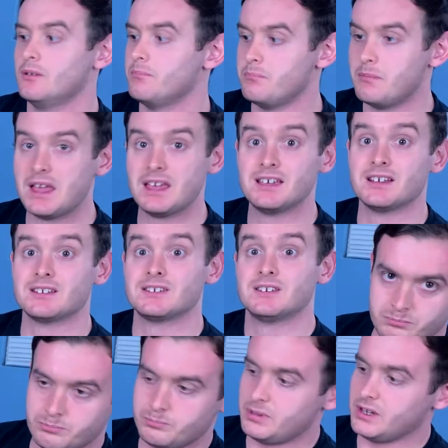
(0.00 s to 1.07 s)
Make it.
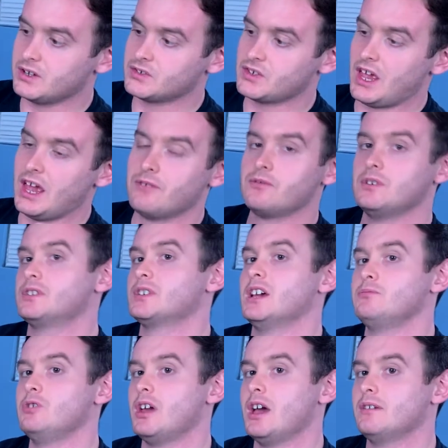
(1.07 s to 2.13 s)
Because every
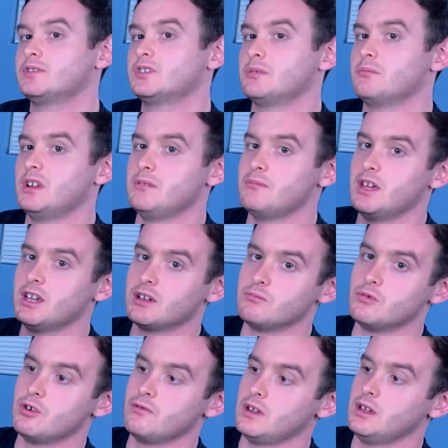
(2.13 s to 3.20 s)
time you have somebody make a
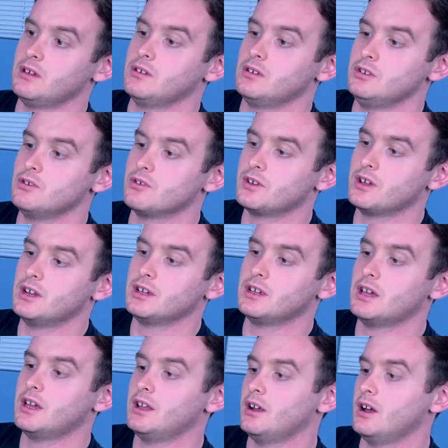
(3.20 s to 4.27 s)
movie, you're going to
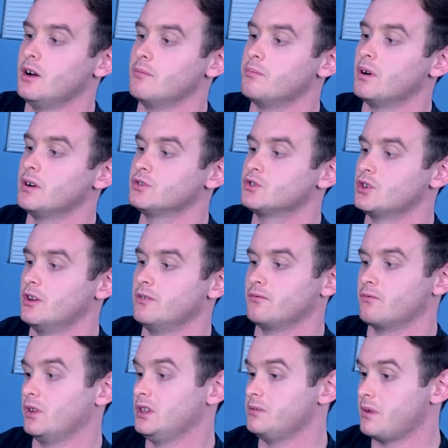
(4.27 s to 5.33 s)
get a bunch of
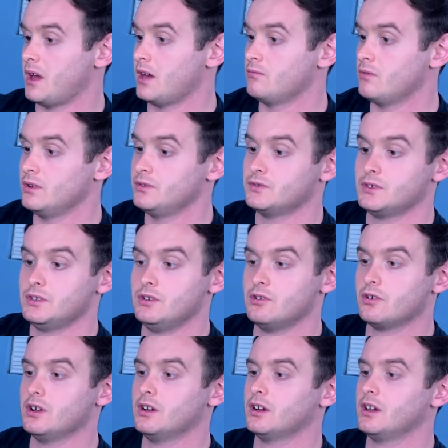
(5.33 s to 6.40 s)
really bad ones. You're
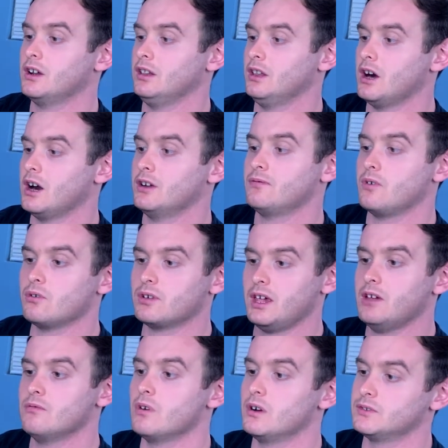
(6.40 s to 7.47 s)
going to get a lot of
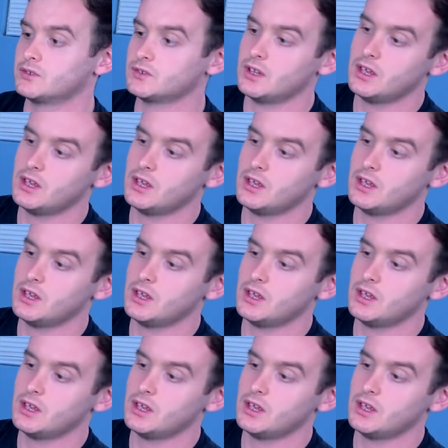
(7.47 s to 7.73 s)
okay ones.